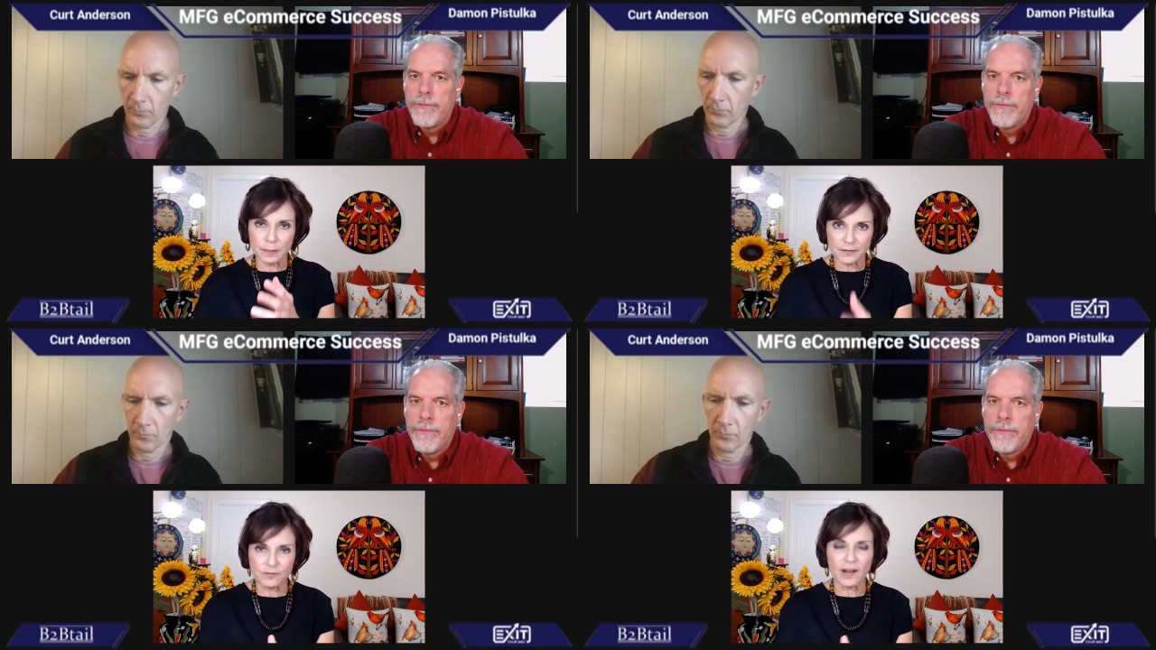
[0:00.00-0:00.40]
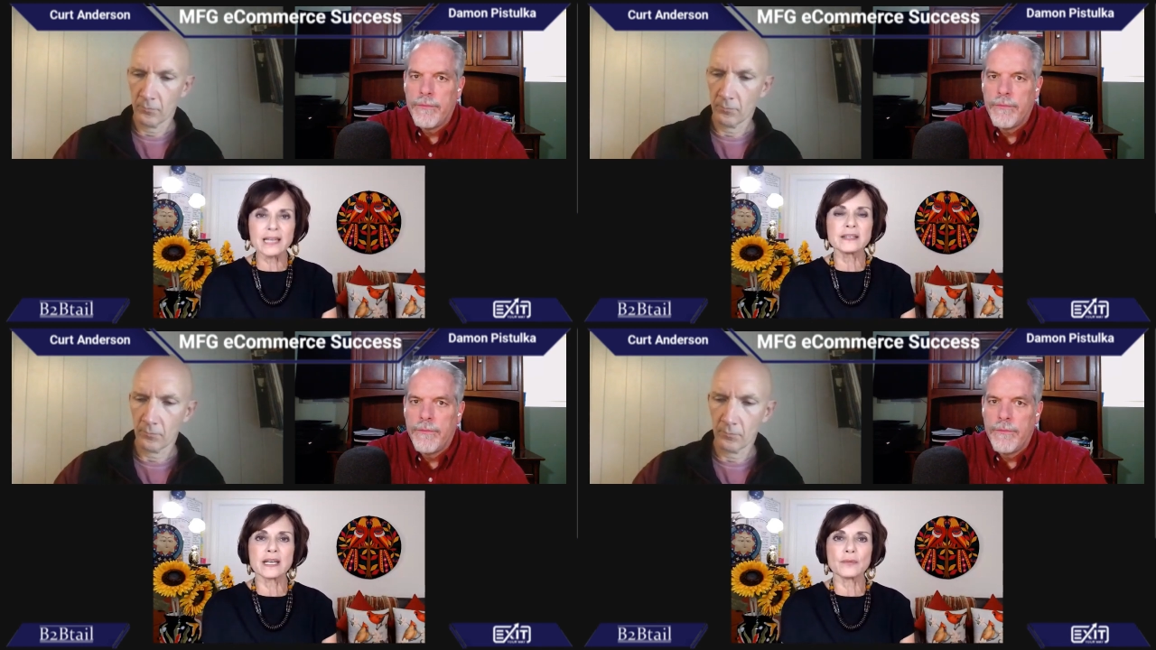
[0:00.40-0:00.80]
Speaker 1: but
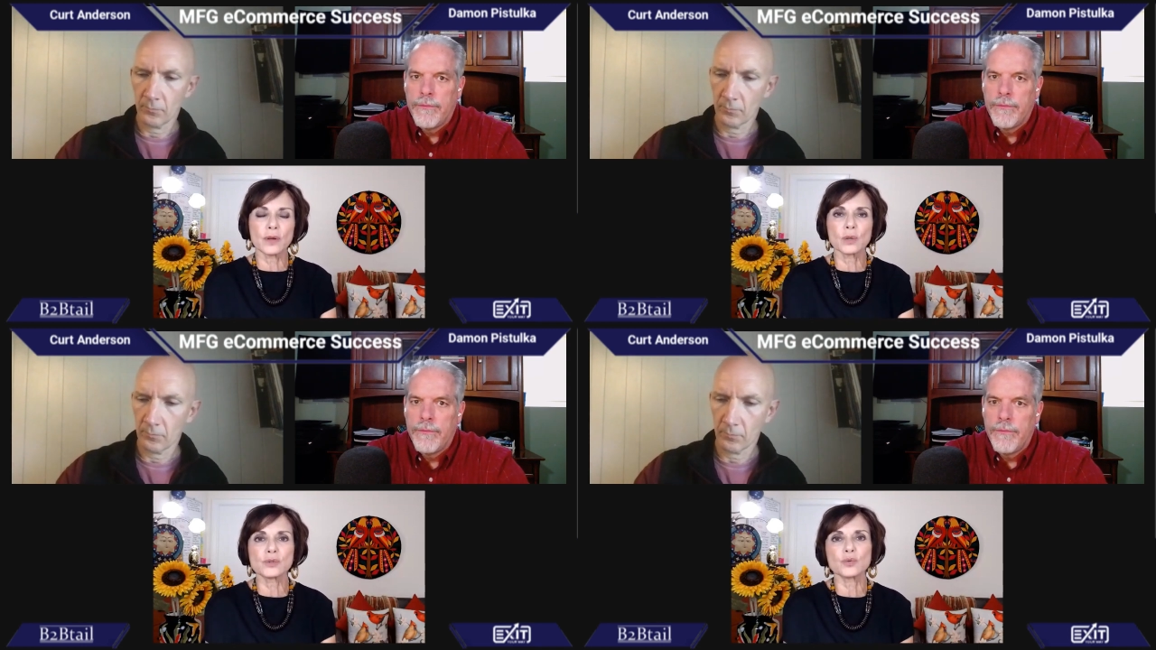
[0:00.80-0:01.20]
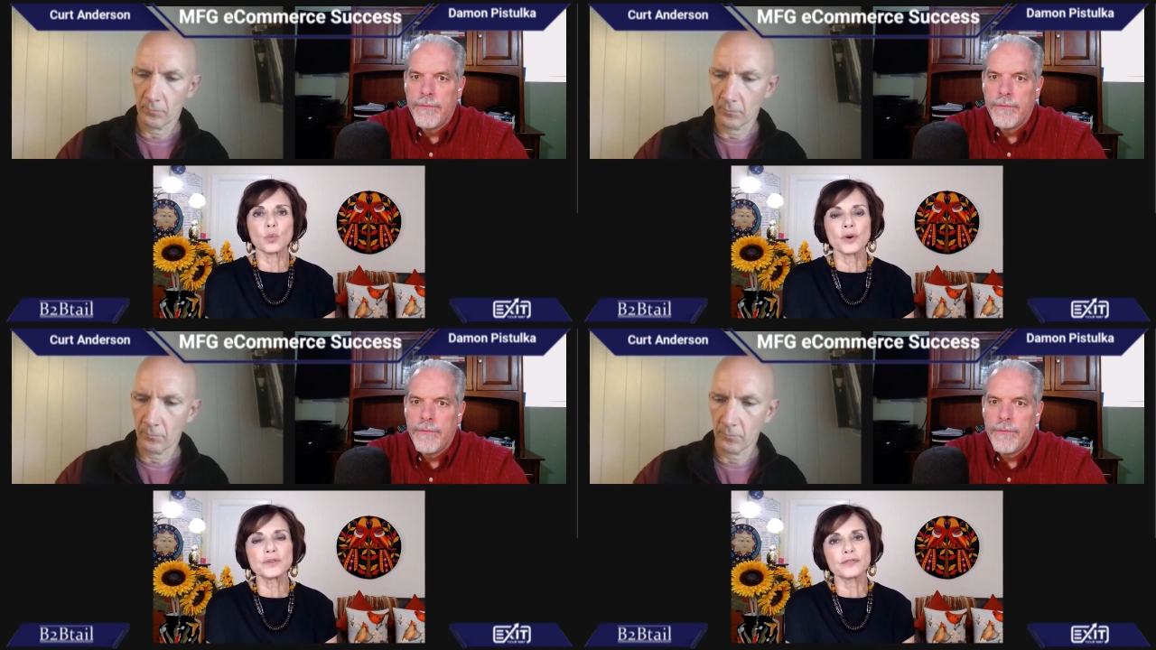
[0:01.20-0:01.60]
finding those
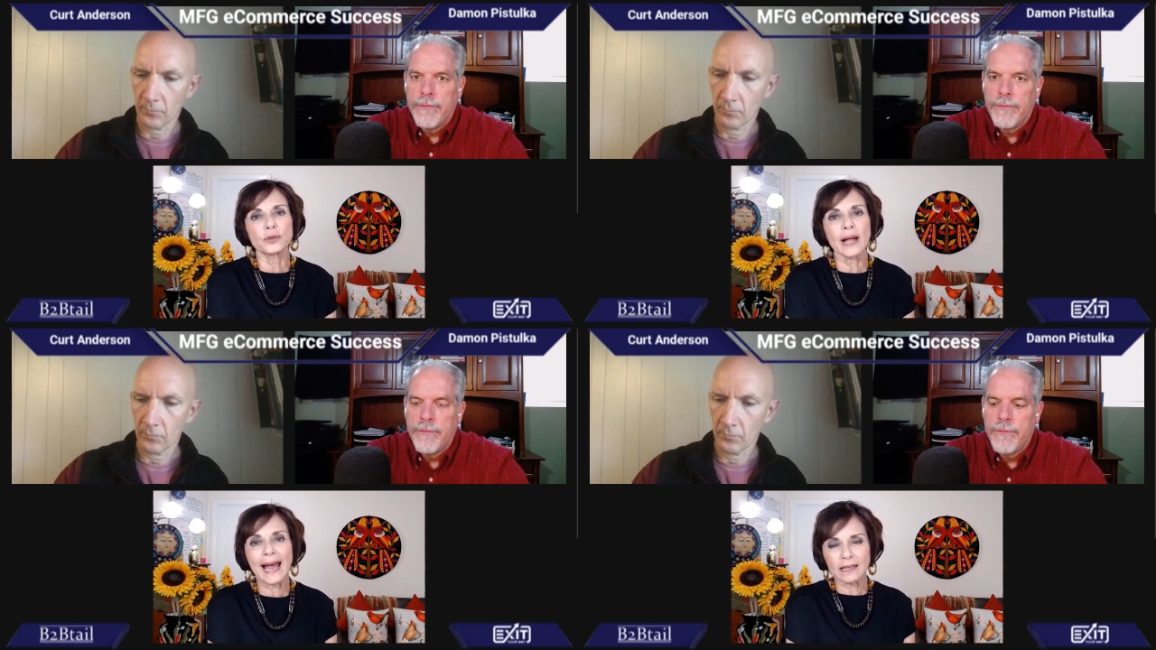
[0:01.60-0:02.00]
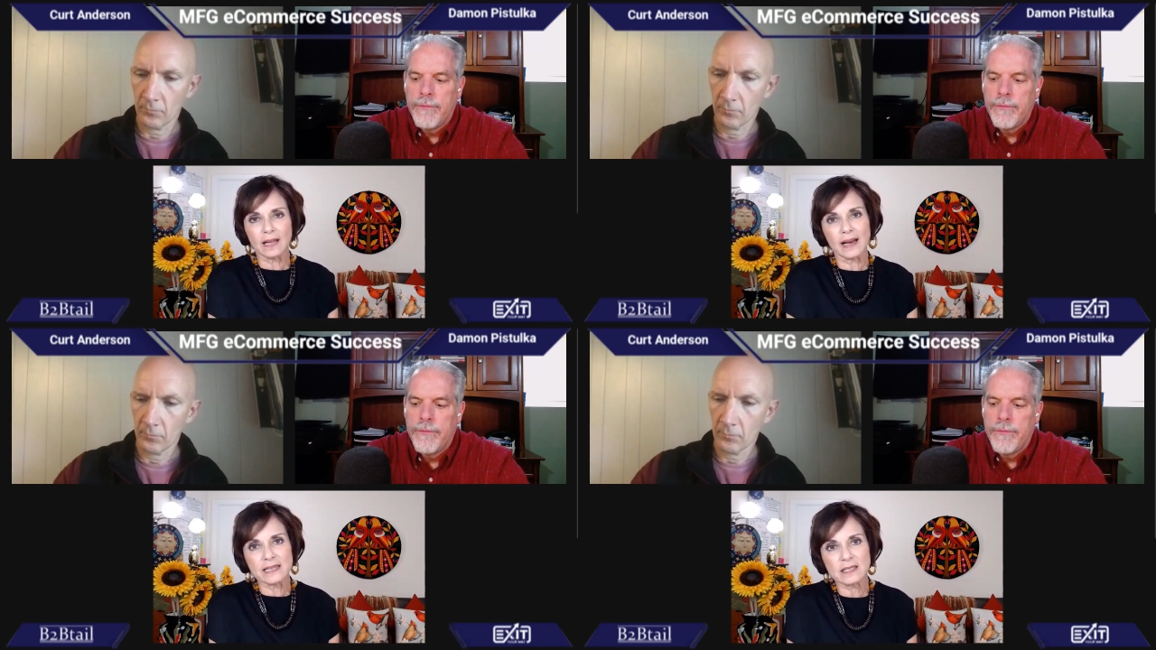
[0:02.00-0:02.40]
wonderful
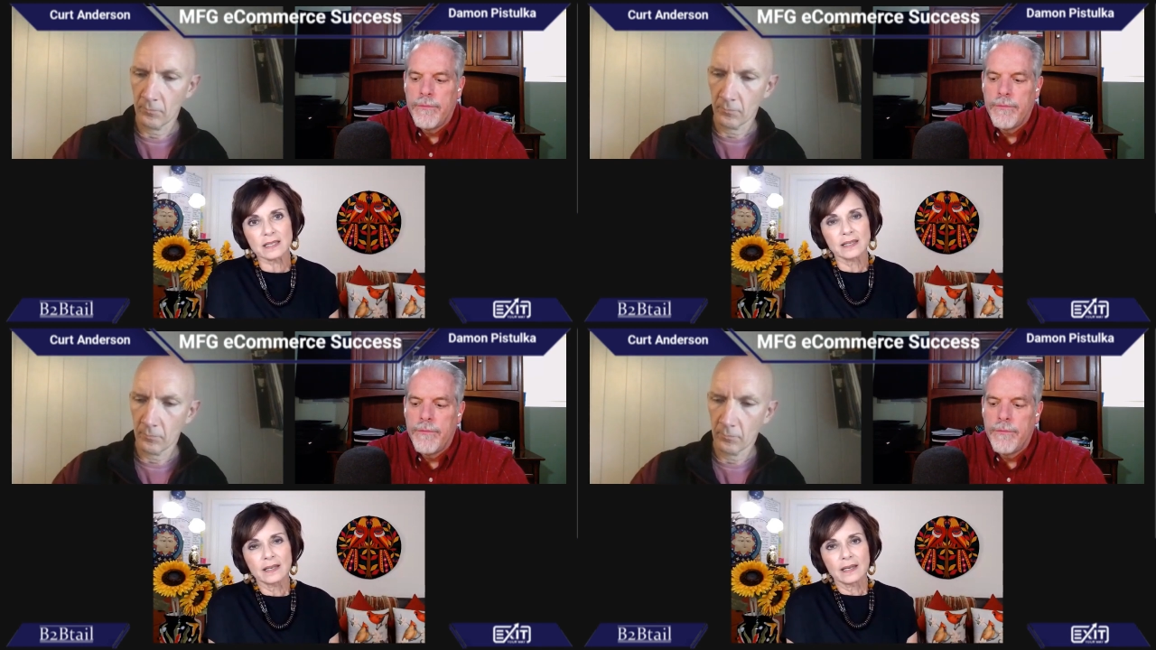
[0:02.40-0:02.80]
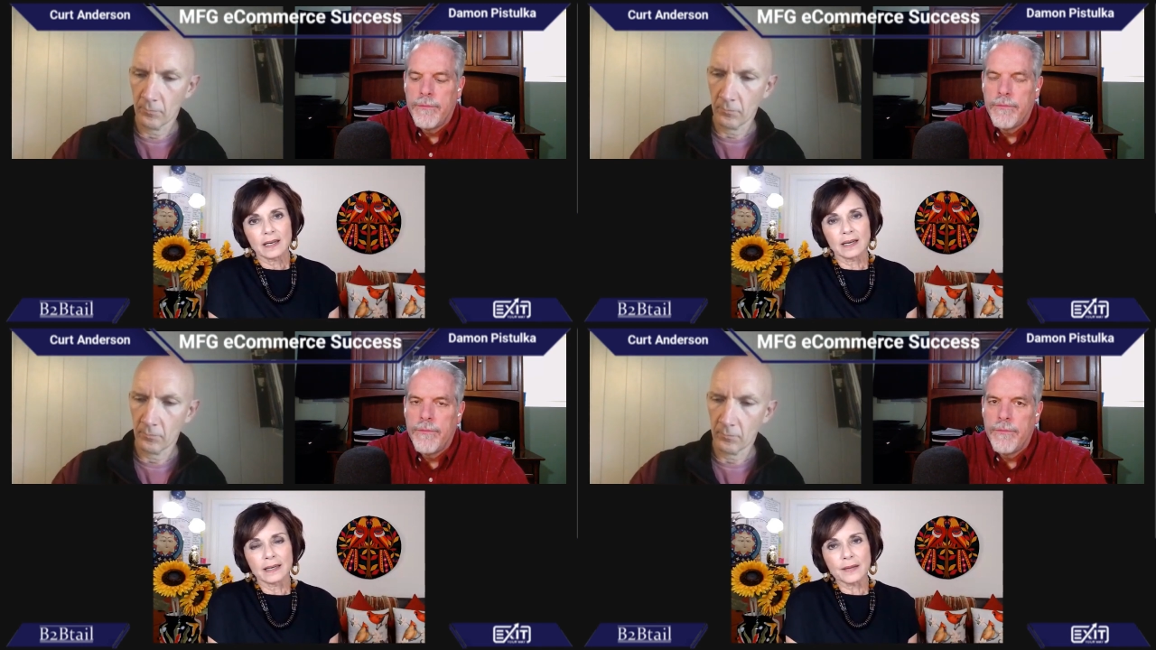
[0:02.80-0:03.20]
allies
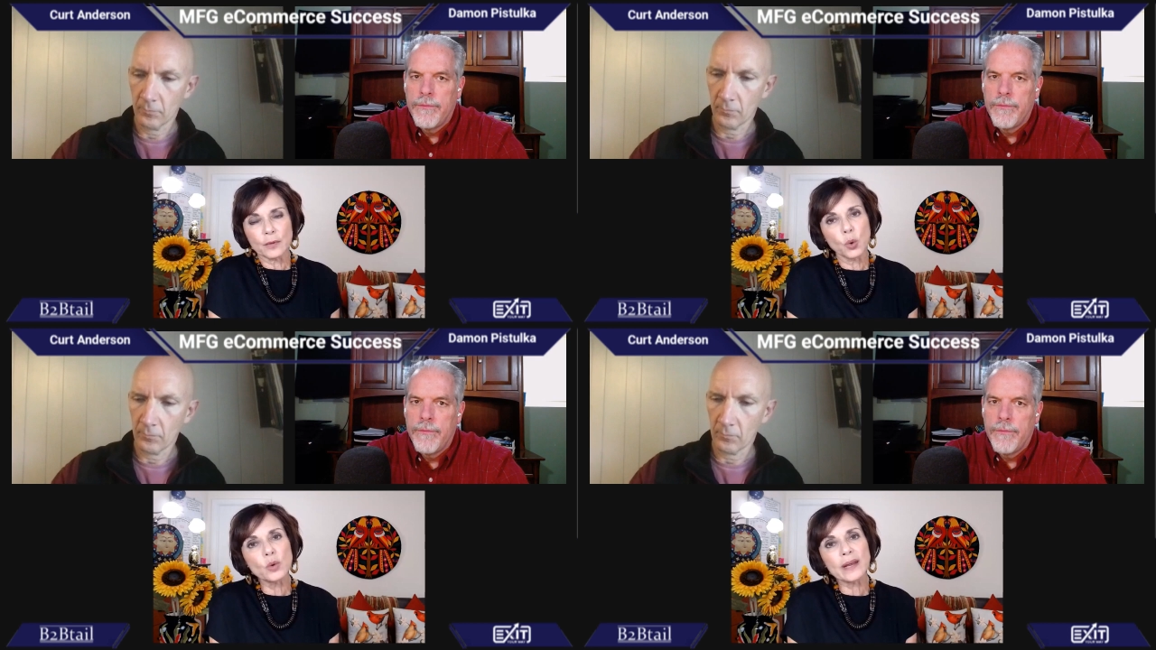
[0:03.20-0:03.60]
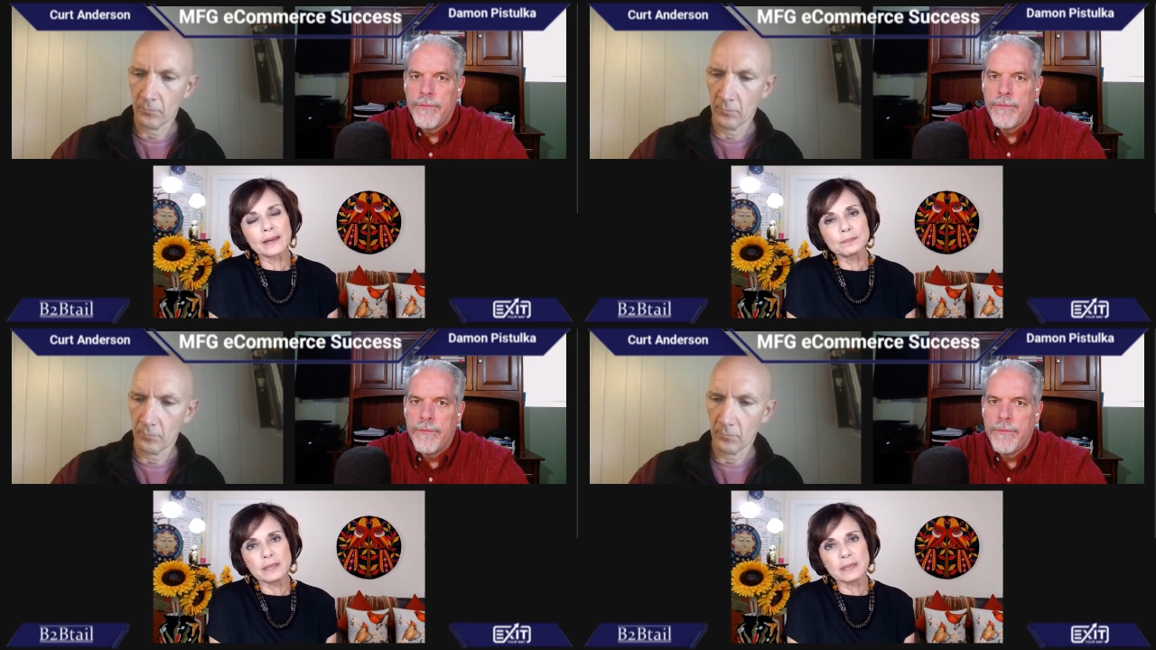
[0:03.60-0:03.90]
uh, who can